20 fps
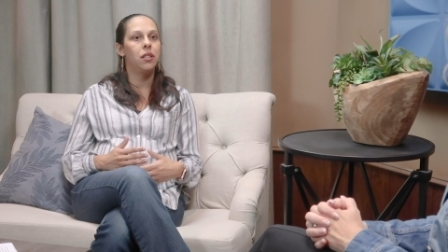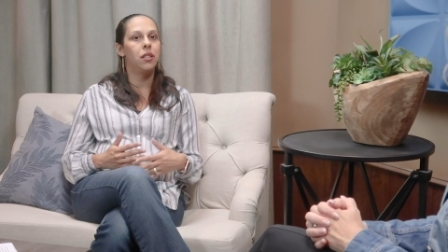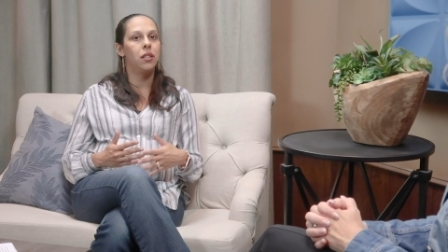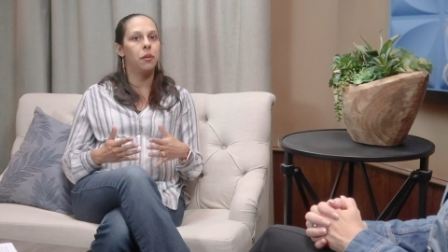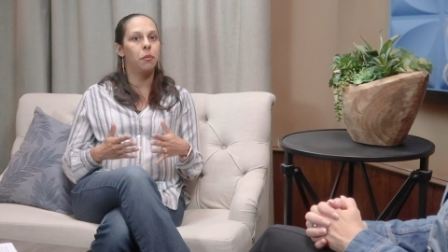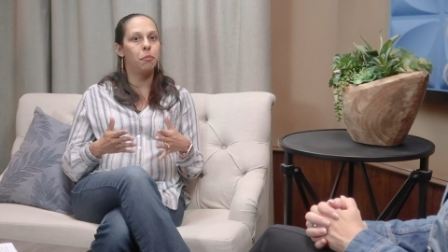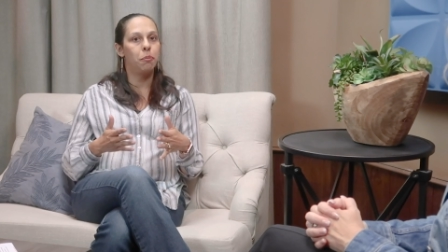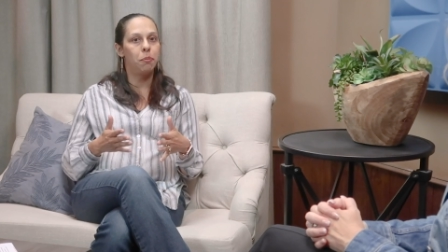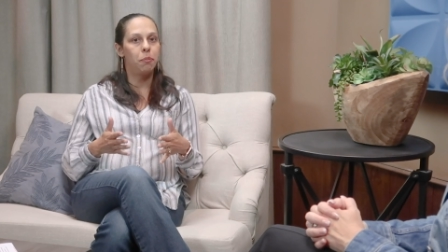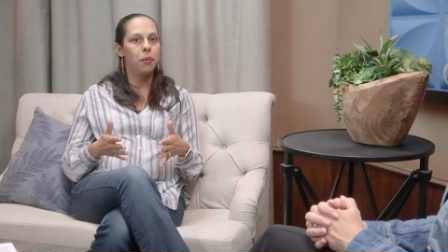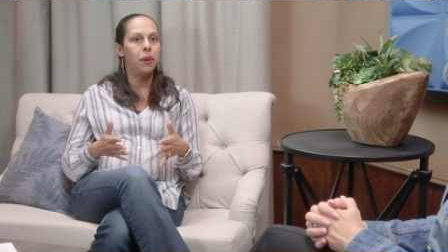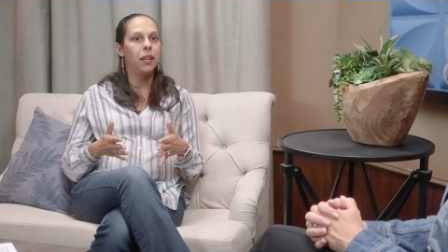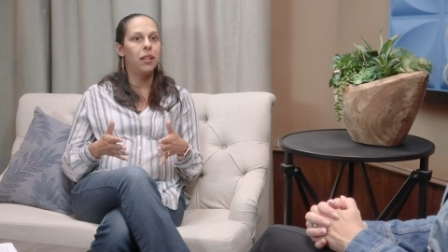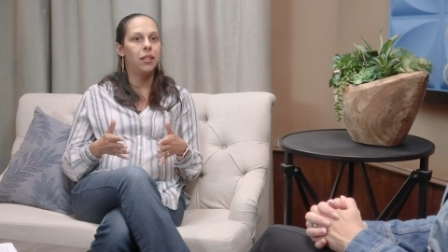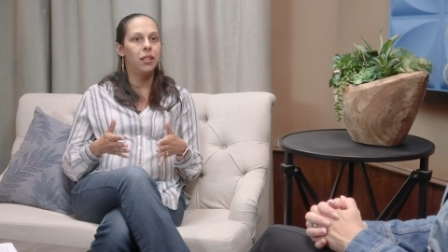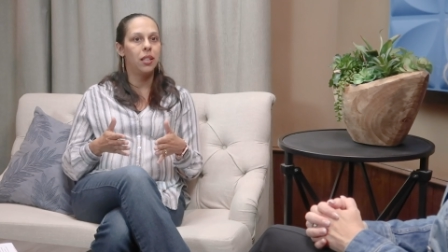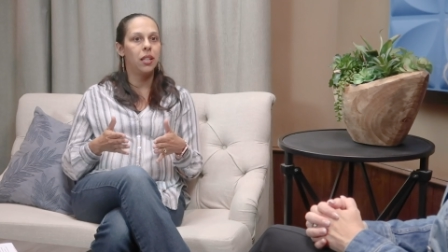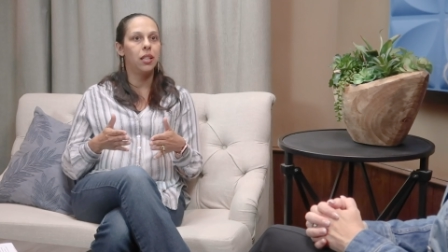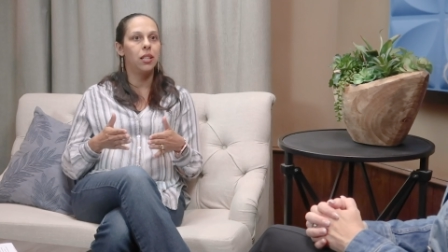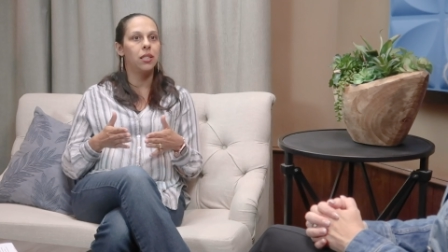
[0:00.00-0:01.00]
the
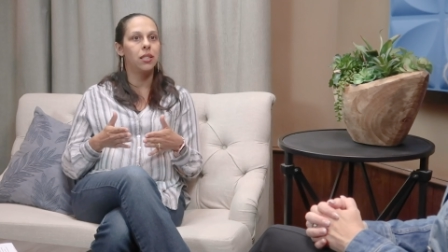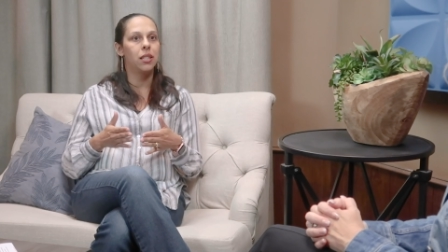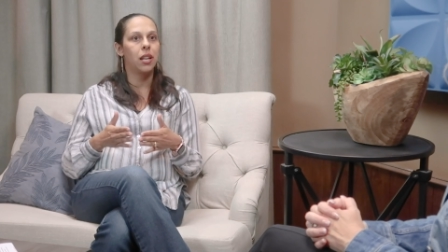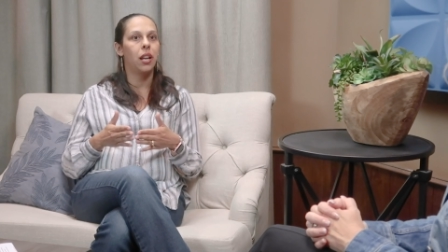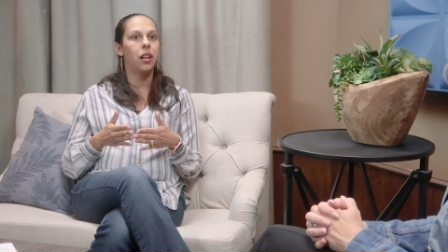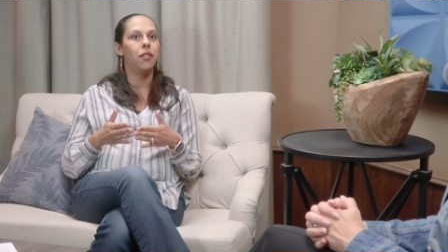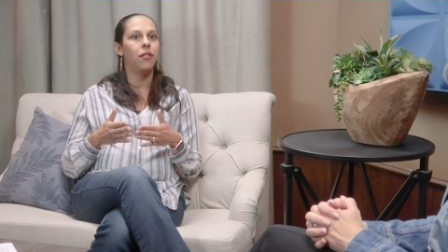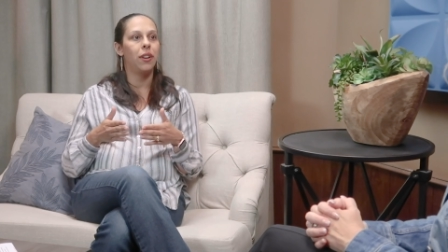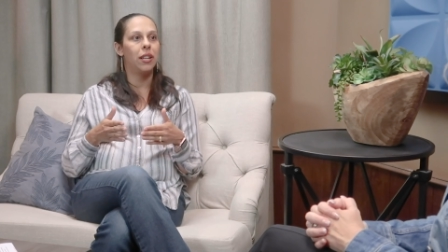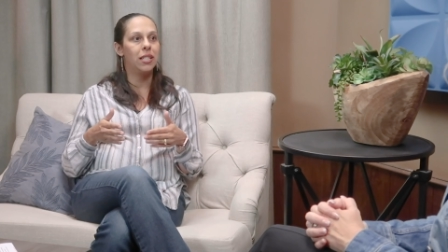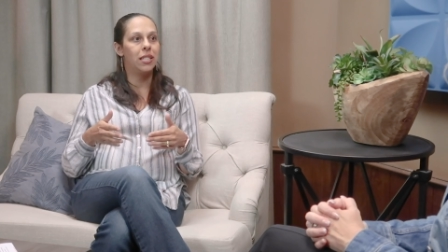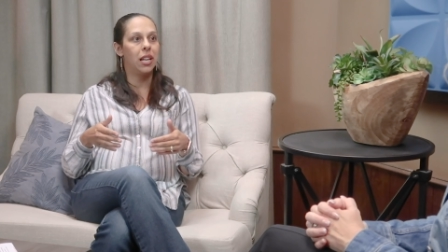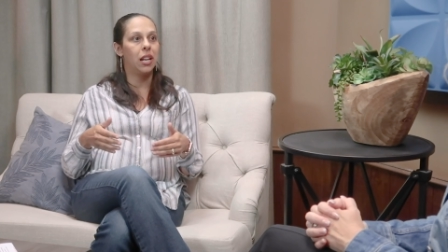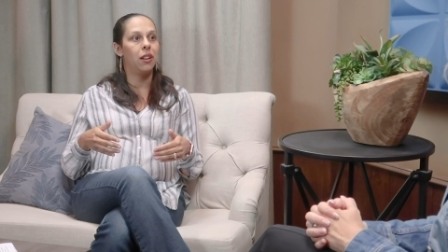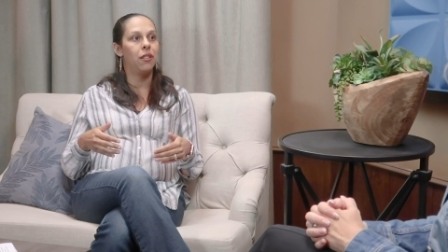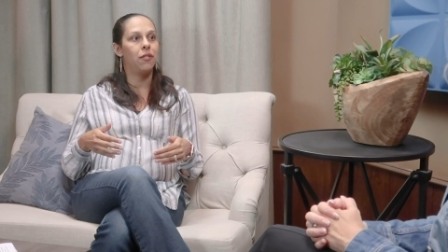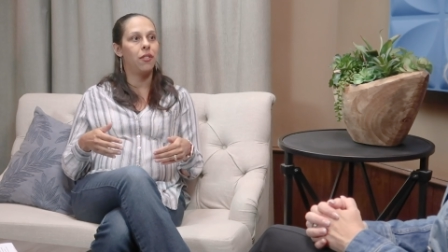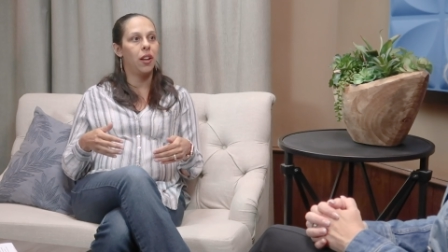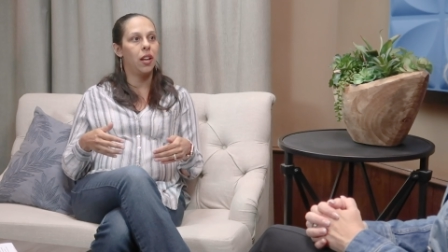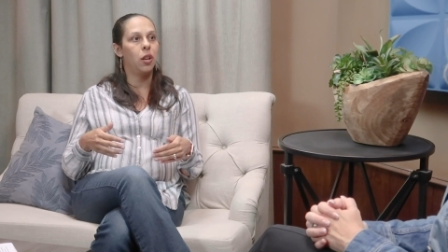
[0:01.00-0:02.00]
big thing is kind of
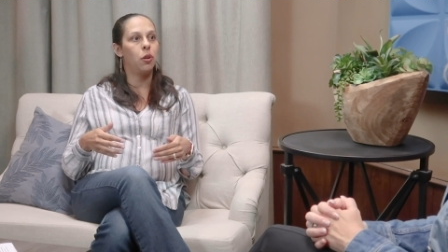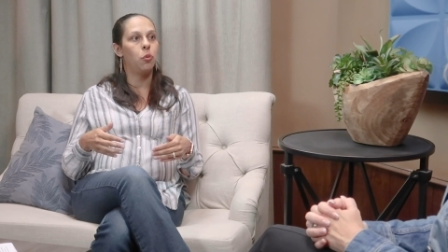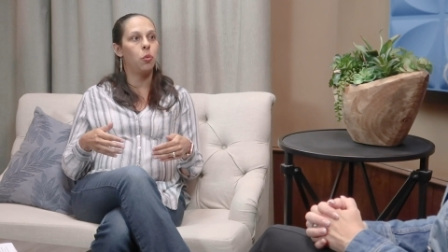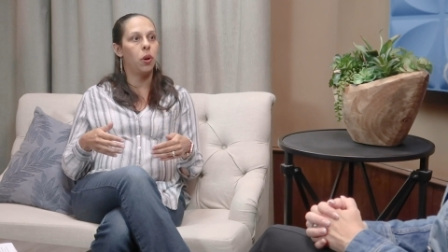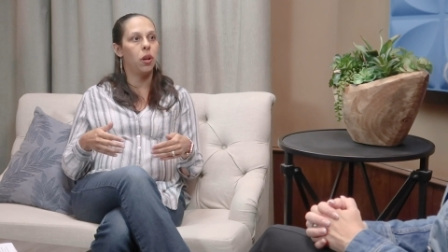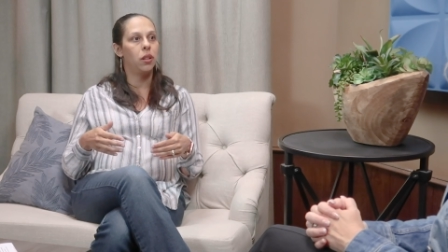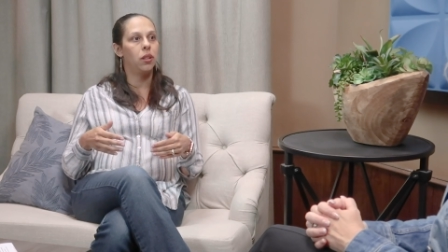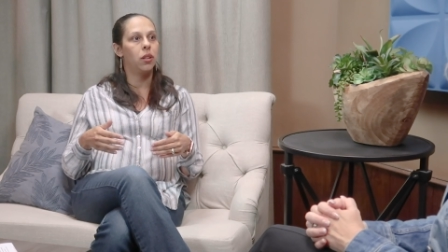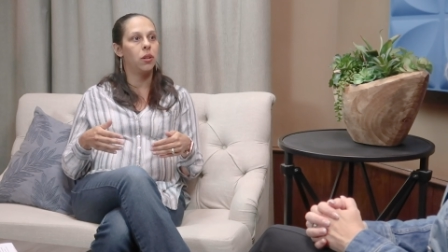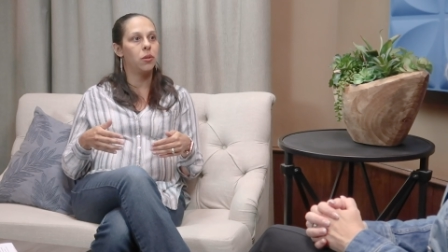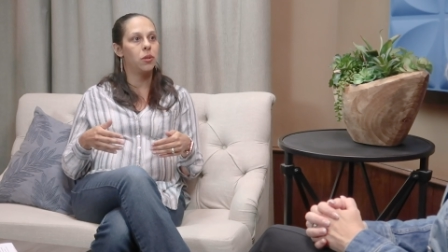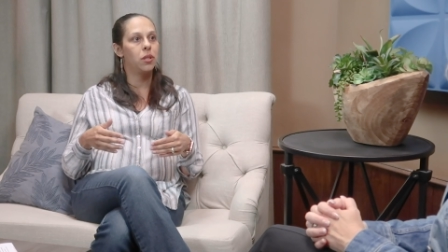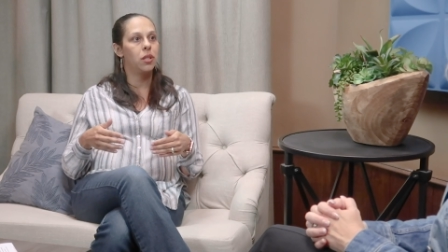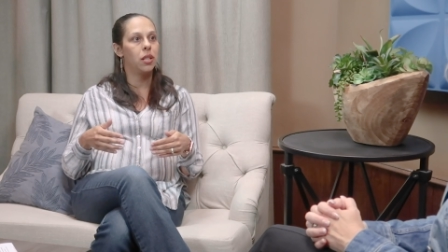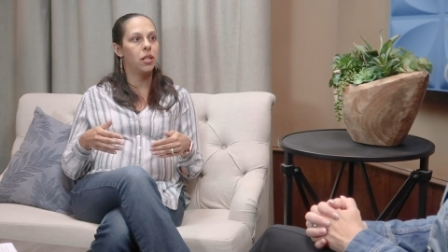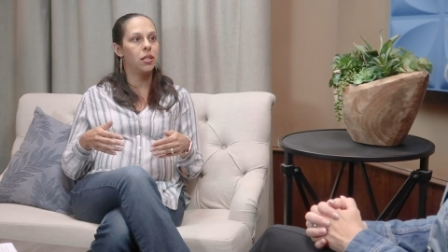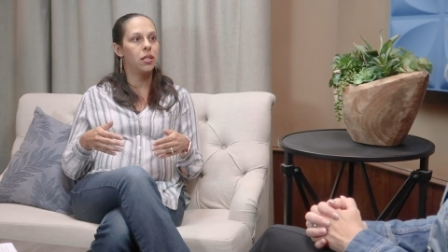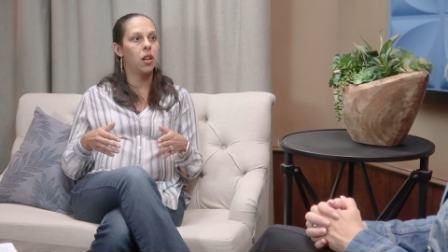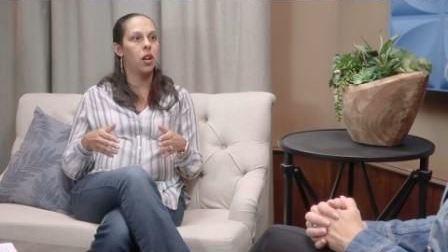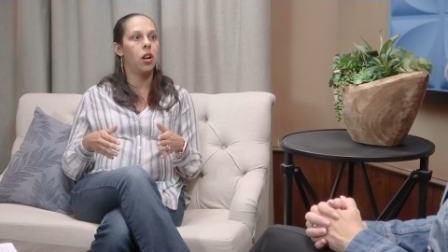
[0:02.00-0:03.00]
identifying what those
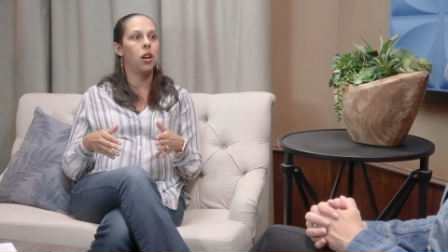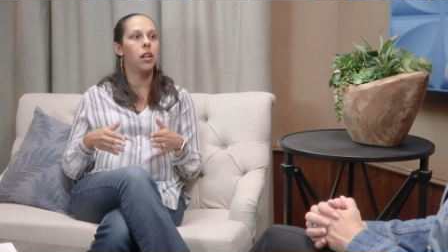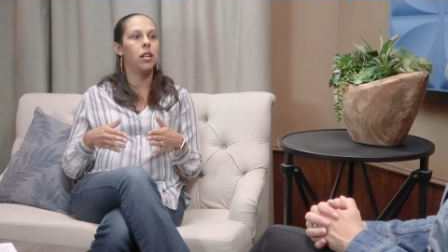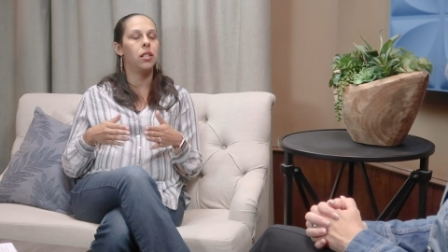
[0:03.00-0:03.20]
things are.